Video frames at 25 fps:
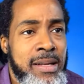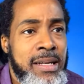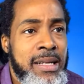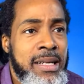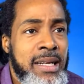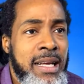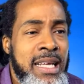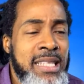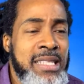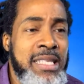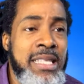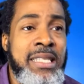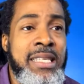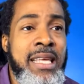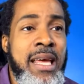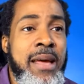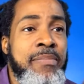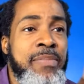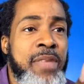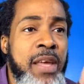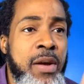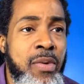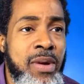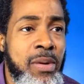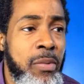It's the same
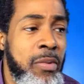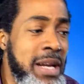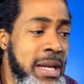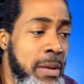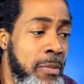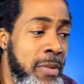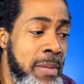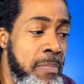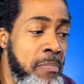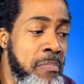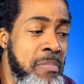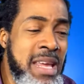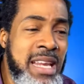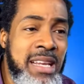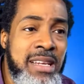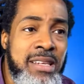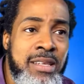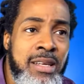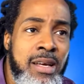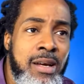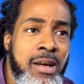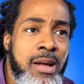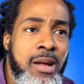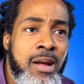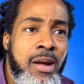thing with meat.
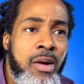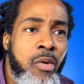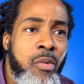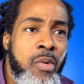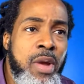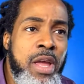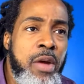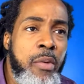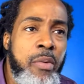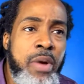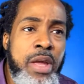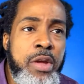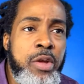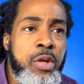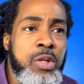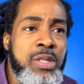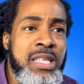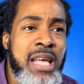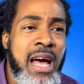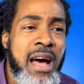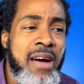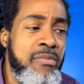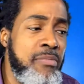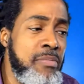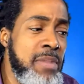We used to
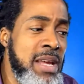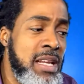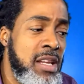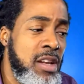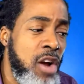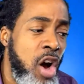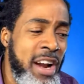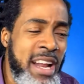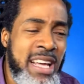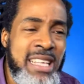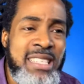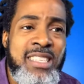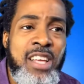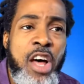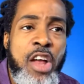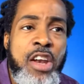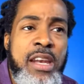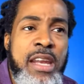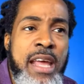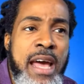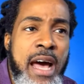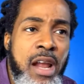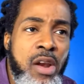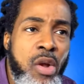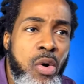have meat on a
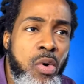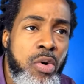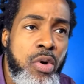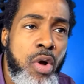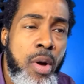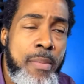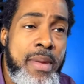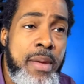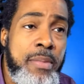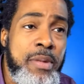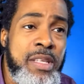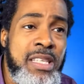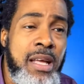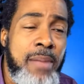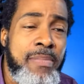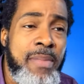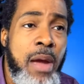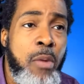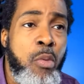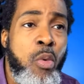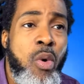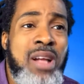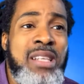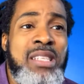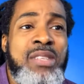Sunday alone, or maybe sometimes
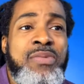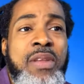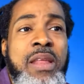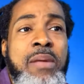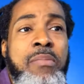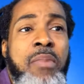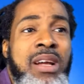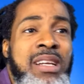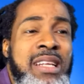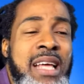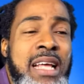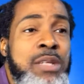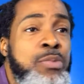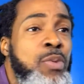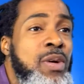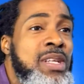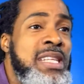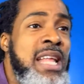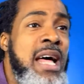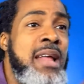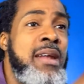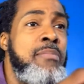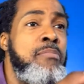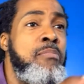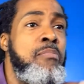once for the month. And it was
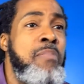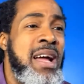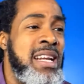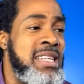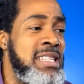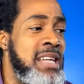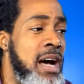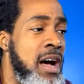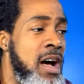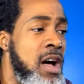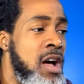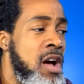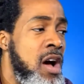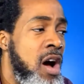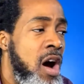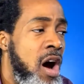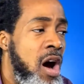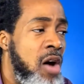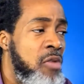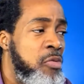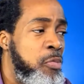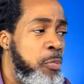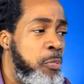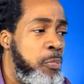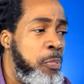not a matter
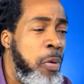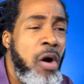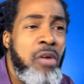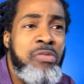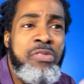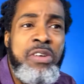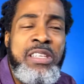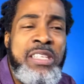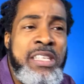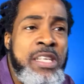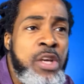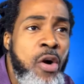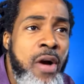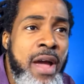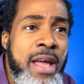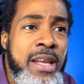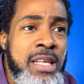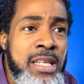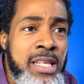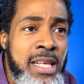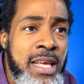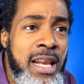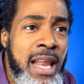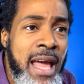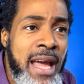of poverty or
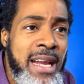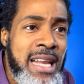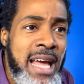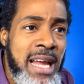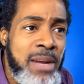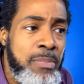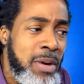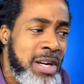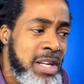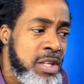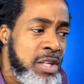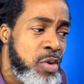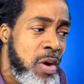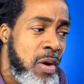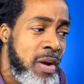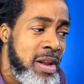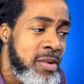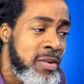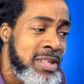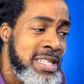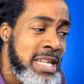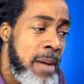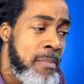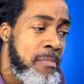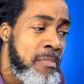anything like that, but it
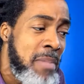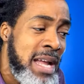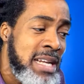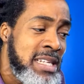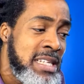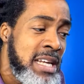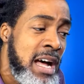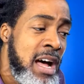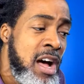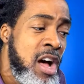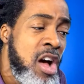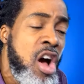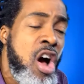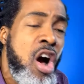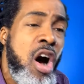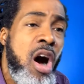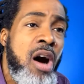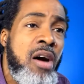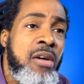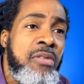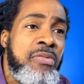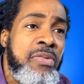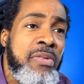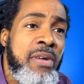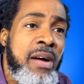was a matter
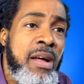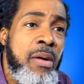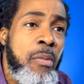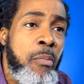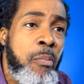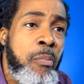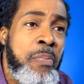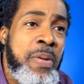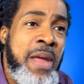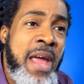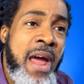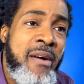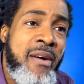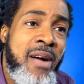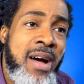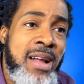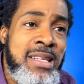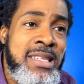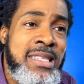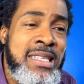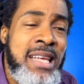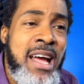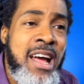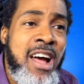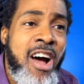of
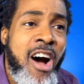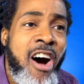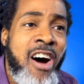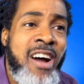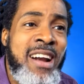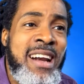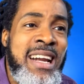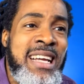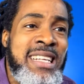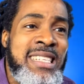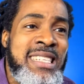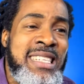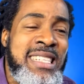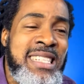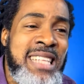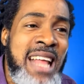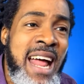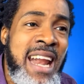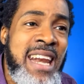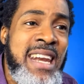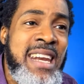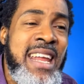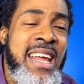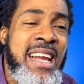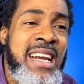parents
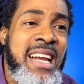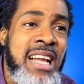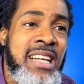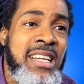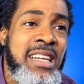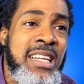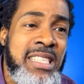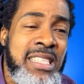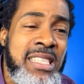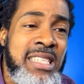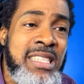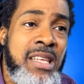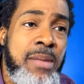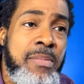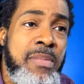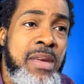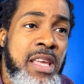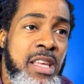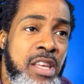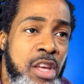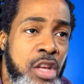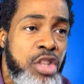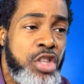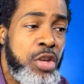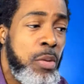understanding that, listen to me,
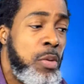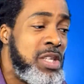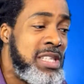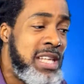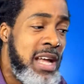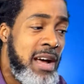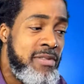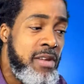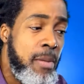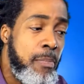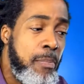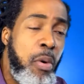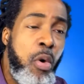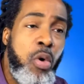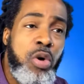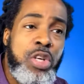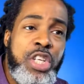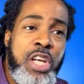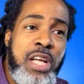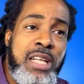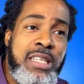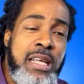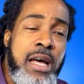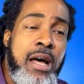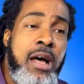you're supposed to have your
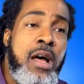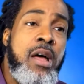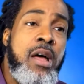portions of